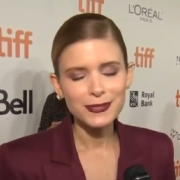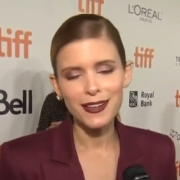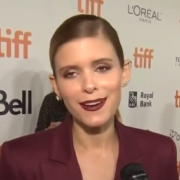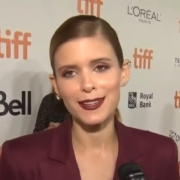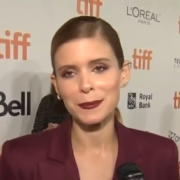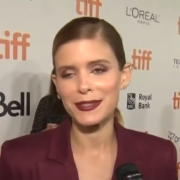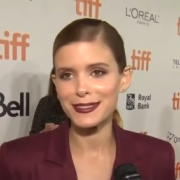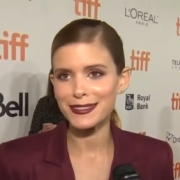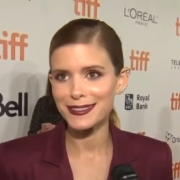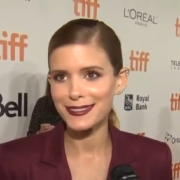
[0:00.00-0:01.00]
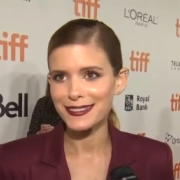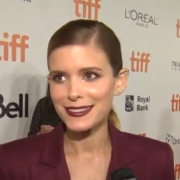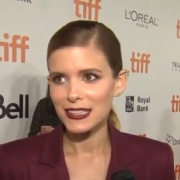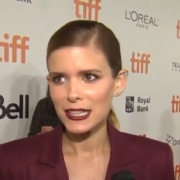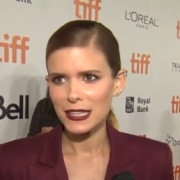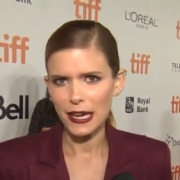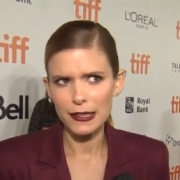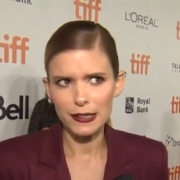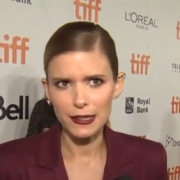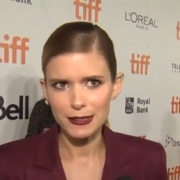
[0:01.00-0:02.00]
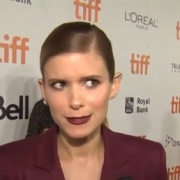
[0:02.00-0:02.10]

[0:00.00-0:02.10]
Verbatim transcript: Where was Ellen good. born? Canada.